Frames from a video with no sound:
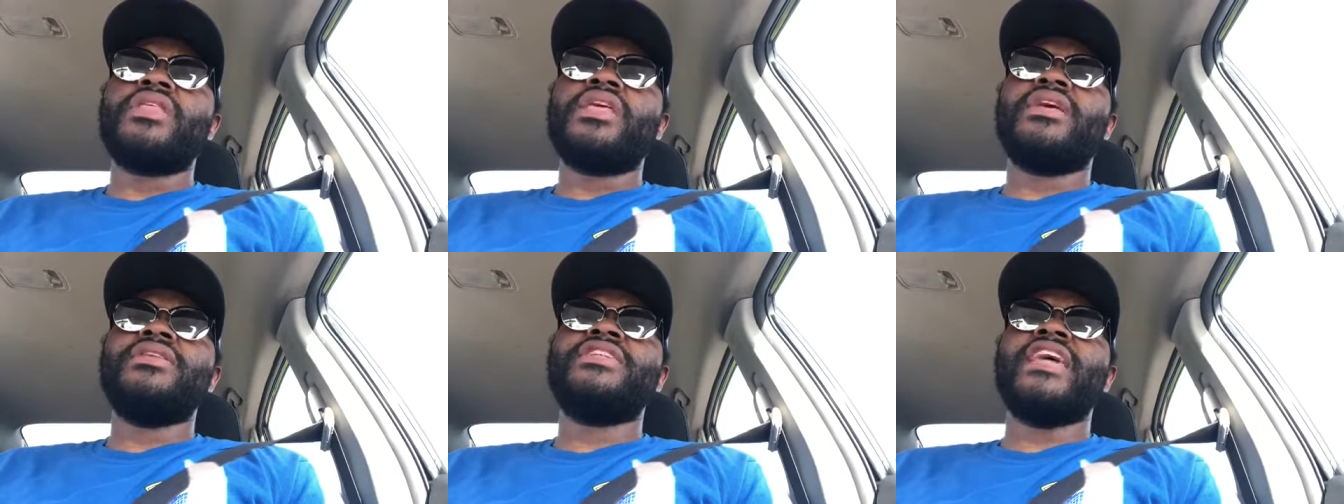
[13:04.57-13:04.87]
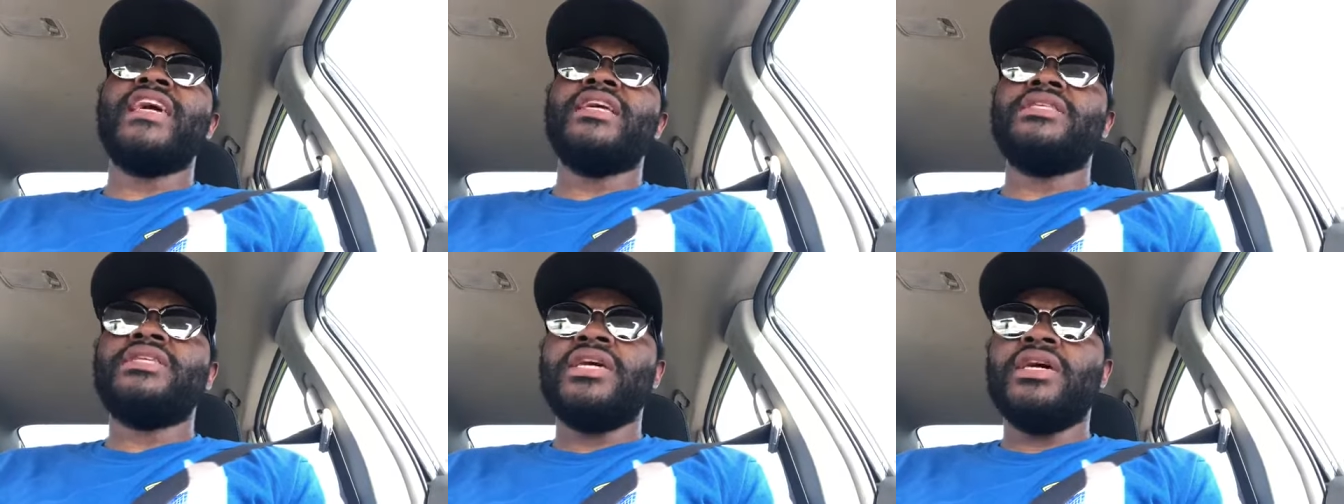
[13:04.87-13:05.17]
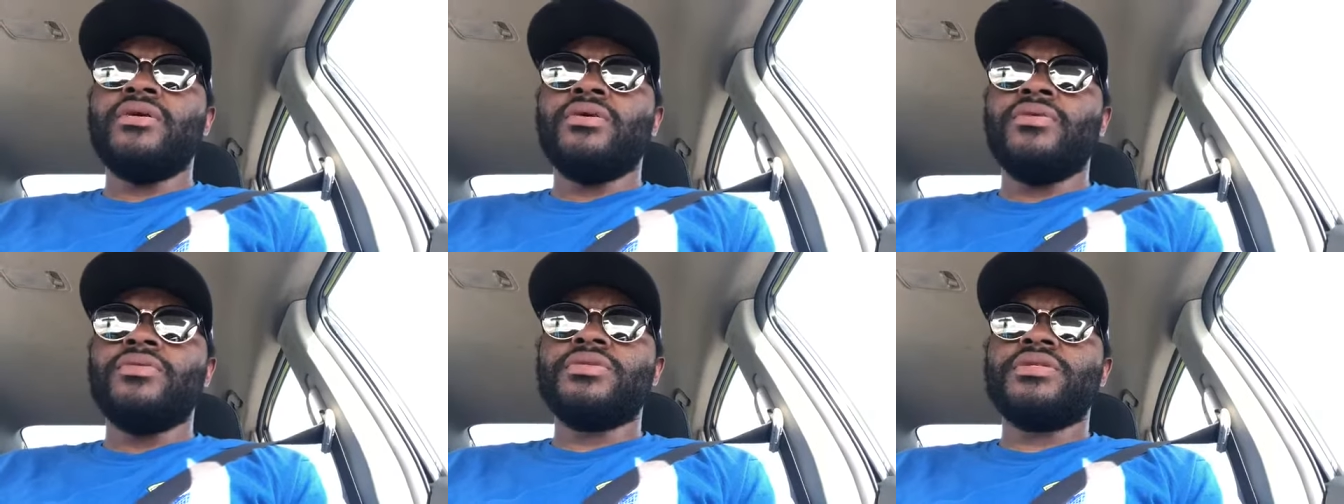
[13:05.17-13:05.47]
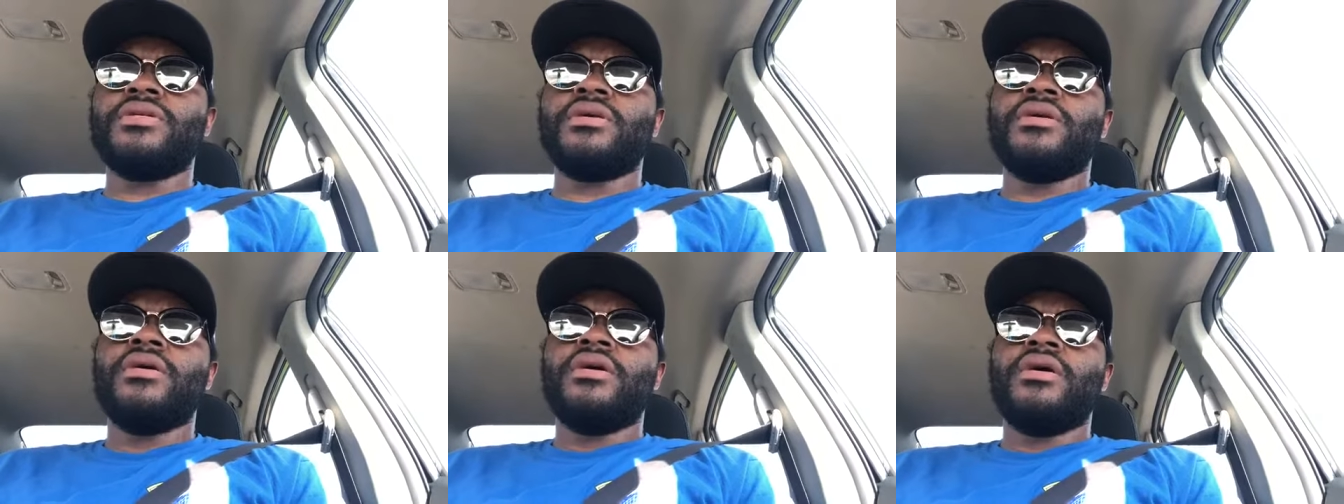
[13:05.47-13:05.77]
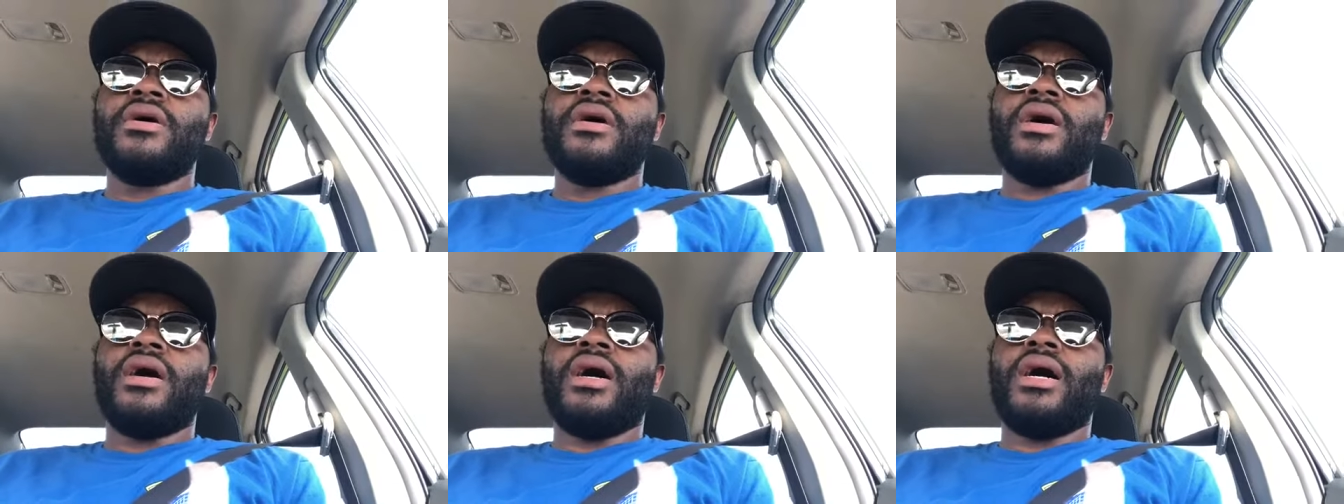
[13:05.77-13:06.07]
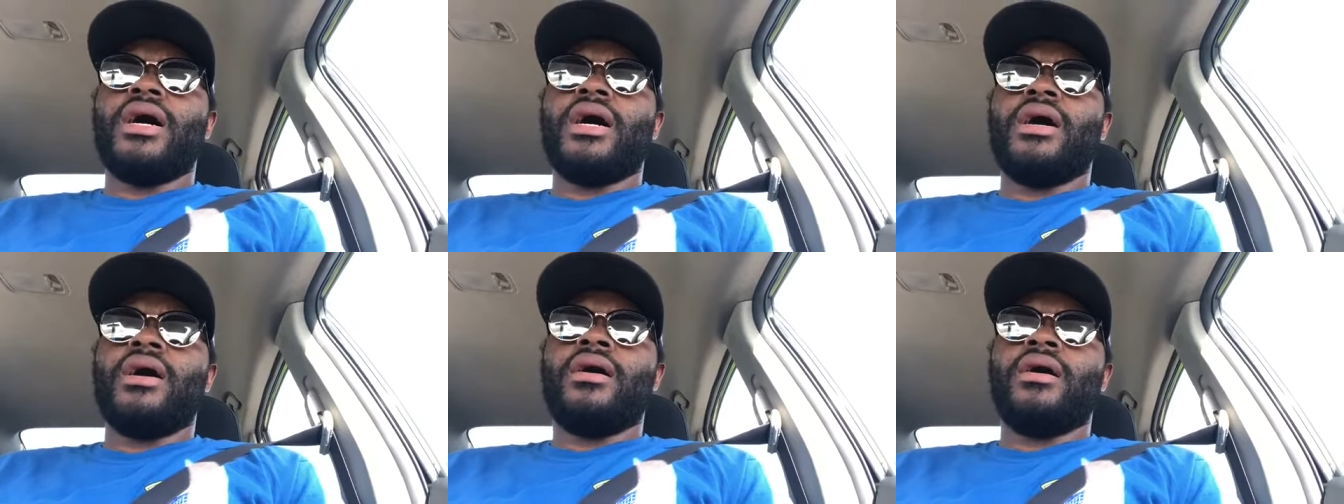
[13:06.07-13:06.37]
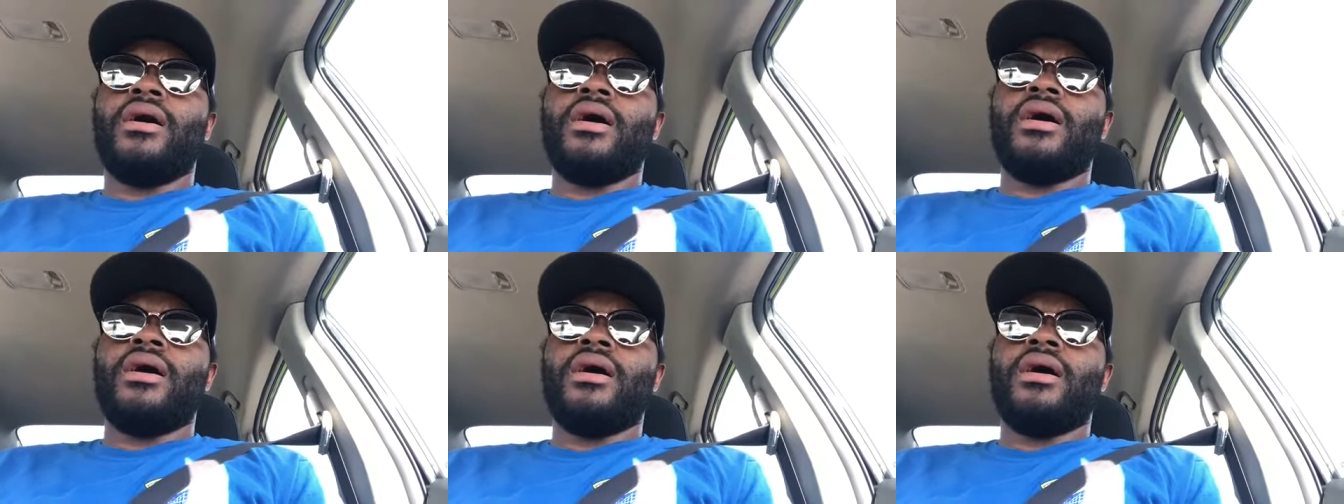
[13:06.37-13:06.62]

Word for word: take deals, uh,